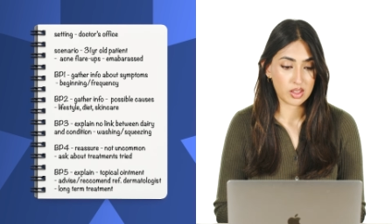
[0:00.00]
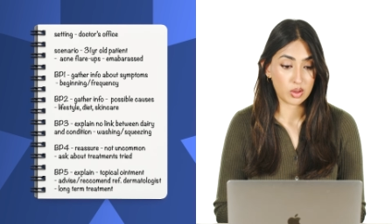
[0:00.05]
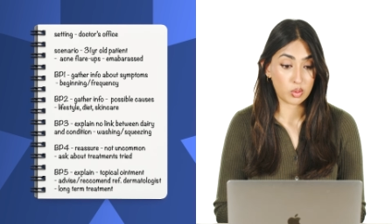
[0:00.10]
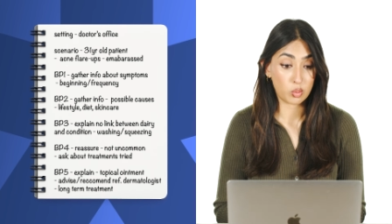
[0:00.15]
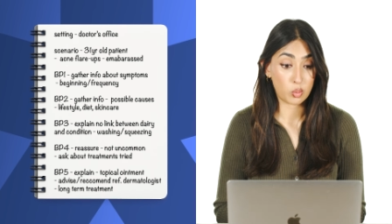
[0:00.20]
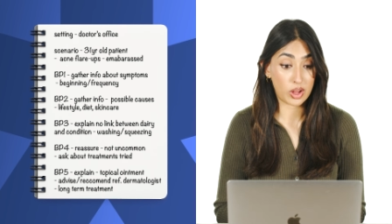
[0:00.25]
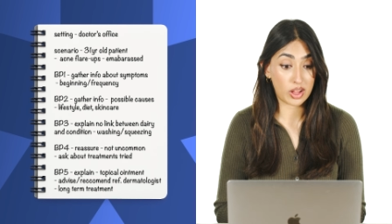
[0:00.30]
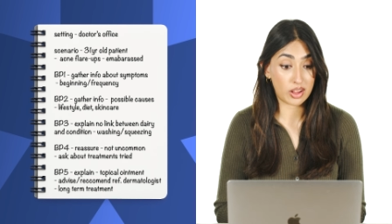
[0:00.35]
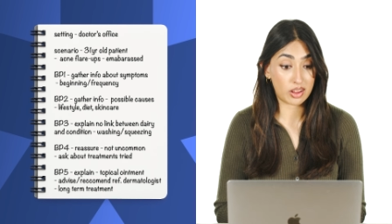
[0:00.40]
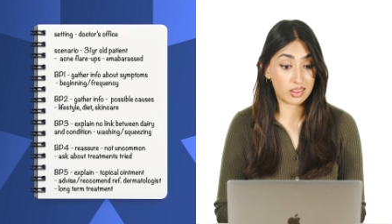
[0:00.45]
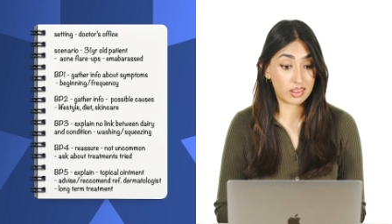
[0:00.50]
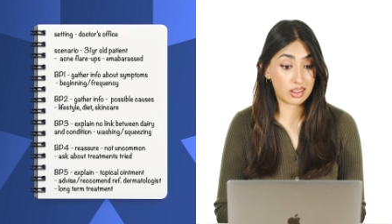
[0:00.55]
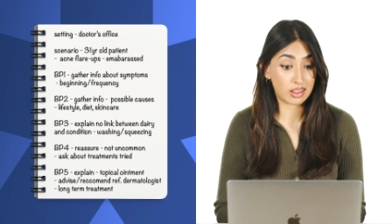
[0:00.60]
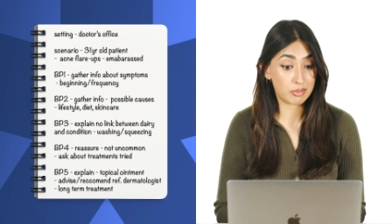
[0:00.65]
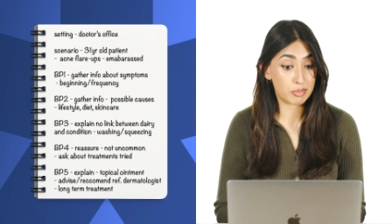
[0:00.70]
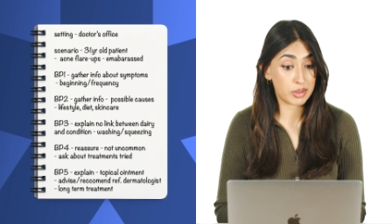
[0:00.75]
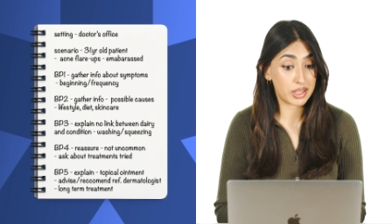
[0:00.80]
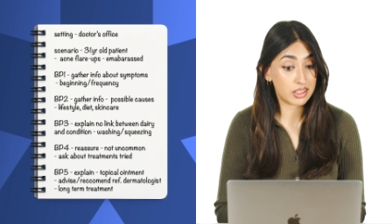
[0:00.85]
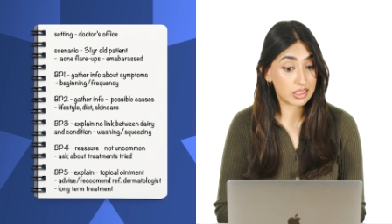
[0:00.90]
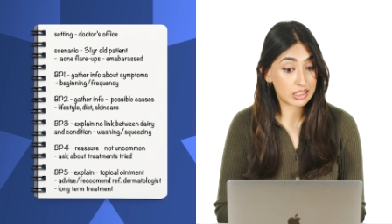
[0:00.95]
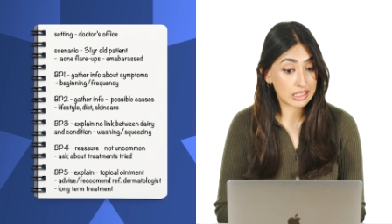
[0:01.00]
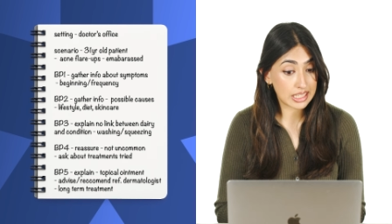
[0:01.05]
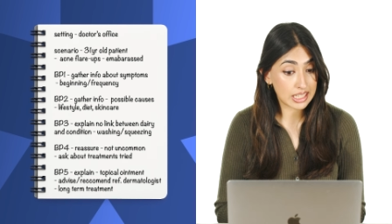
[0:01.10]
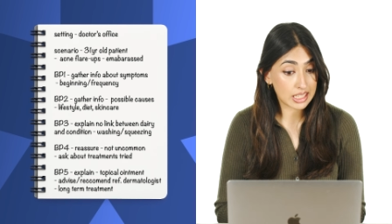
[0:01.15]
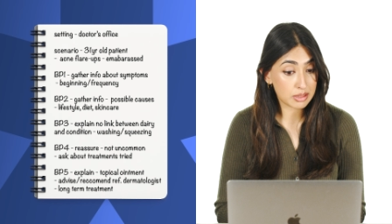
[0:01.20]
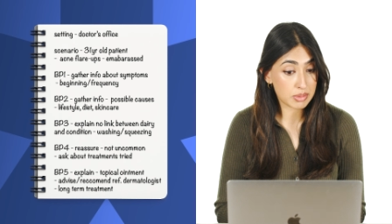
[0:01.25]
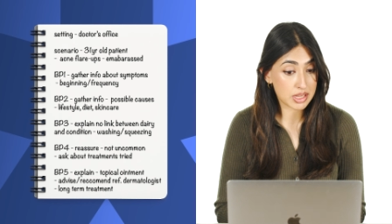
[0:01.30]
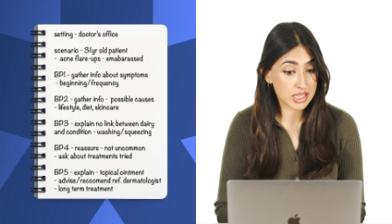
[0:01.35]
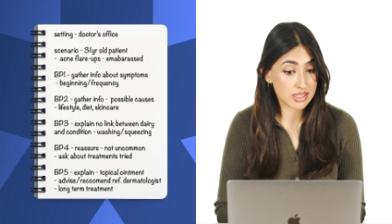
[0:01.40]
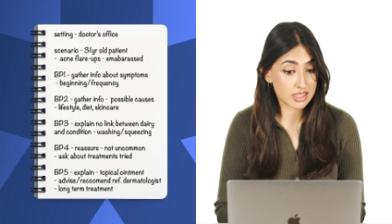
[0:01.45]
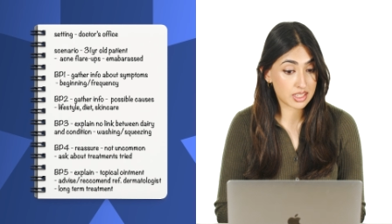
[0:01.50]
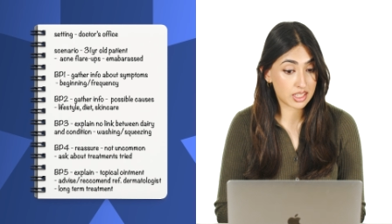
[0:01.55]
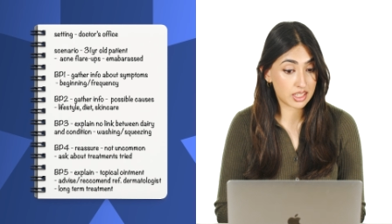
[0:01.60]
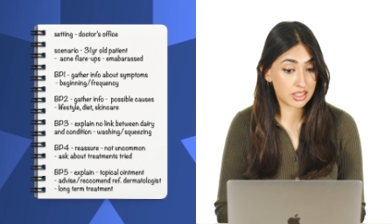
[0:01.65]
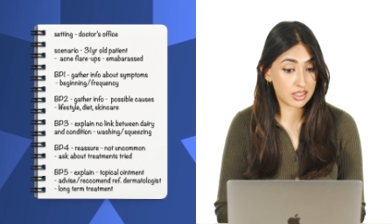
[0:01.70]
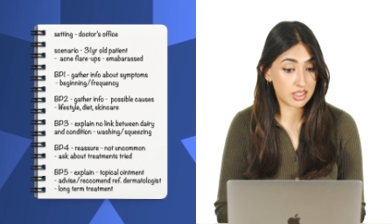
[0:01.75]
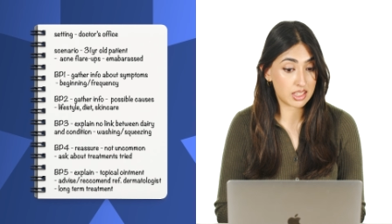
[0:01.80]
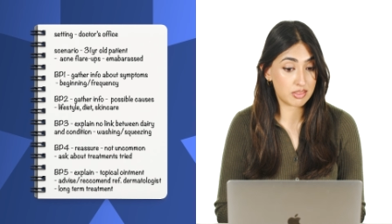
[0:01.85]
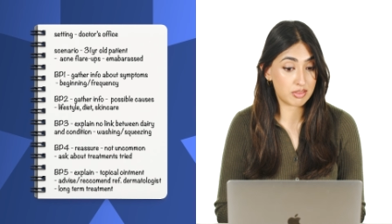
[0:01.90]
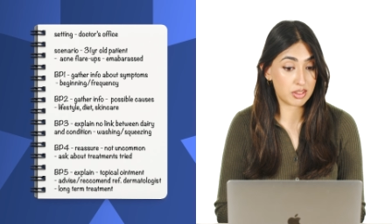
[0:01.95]
Well, I've been cleaning my
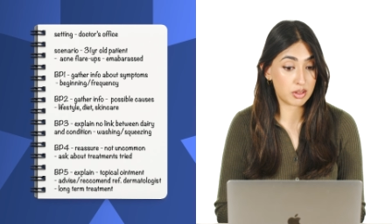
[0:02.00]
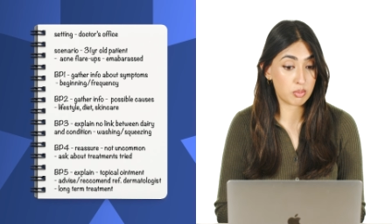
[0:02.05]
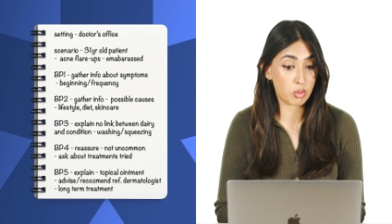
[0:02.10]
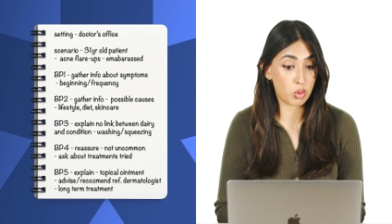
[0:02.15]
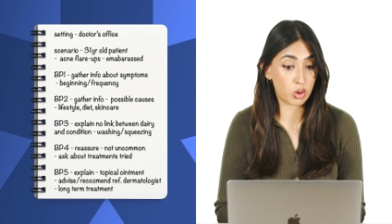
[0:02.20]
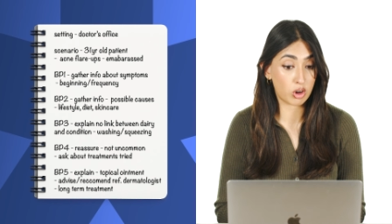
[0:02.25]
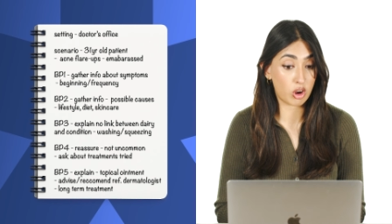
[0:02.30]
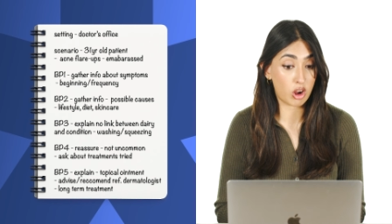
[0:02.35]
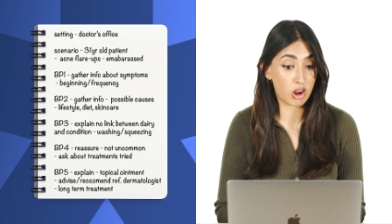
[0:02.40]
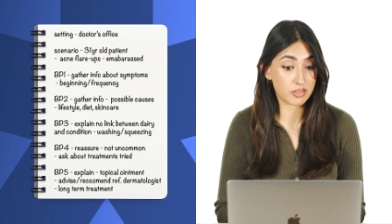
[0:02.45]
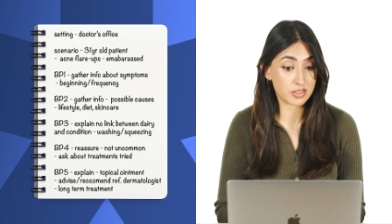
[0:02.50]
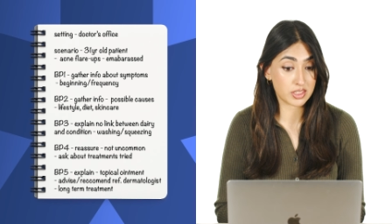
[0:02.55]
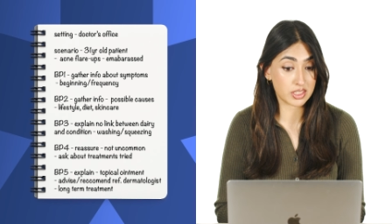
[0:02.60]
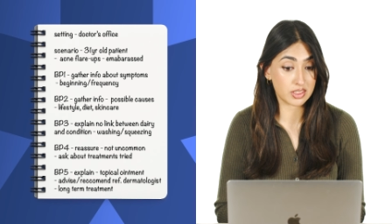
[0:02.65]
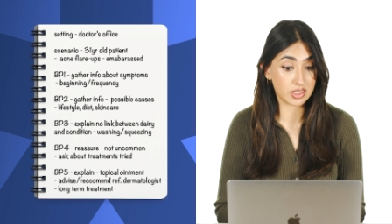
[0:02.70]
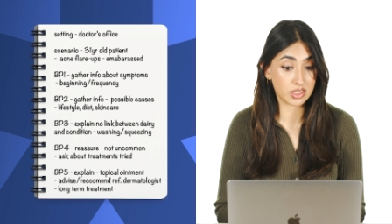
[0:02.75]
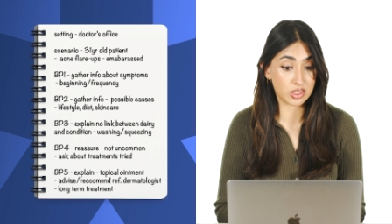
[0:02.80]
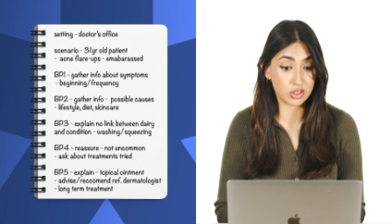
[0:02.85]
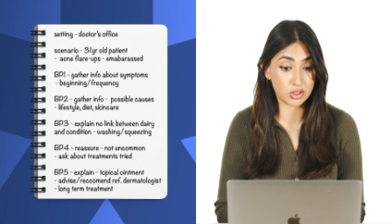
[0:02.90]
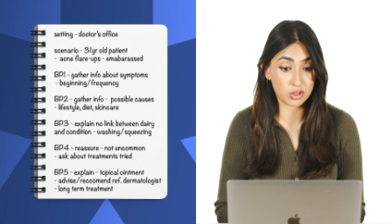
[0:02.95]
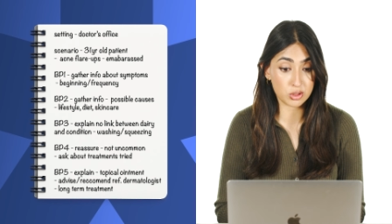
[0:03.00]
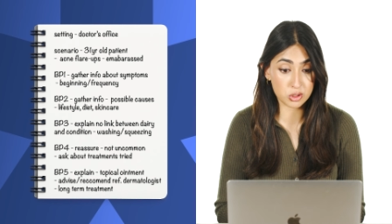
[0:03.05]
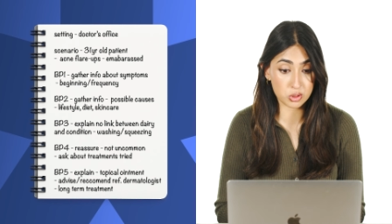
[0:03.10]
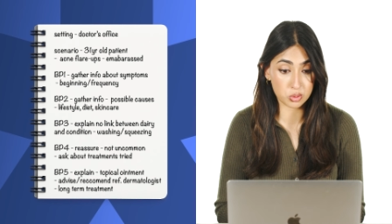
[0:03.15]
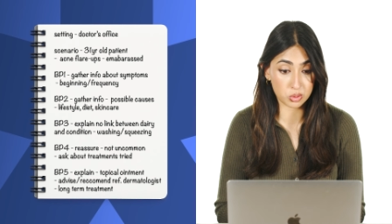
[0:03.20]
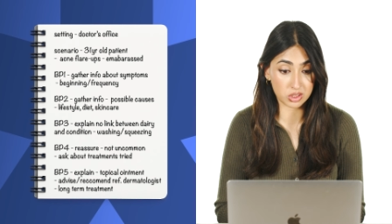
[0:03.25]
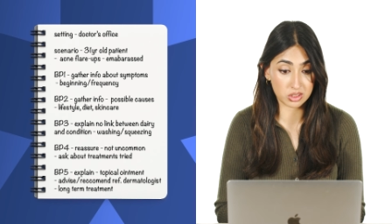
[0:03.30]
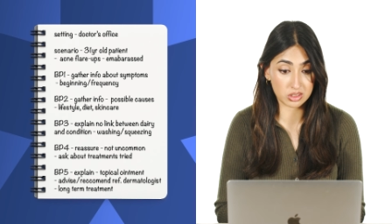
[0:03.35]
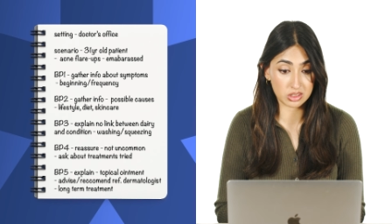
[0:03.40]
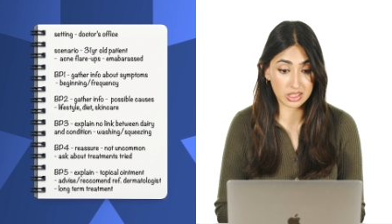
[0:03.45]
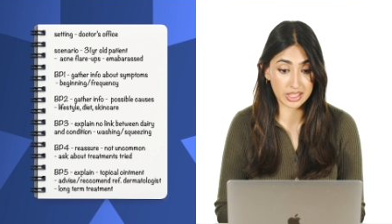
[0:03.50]
skin even more often than usual,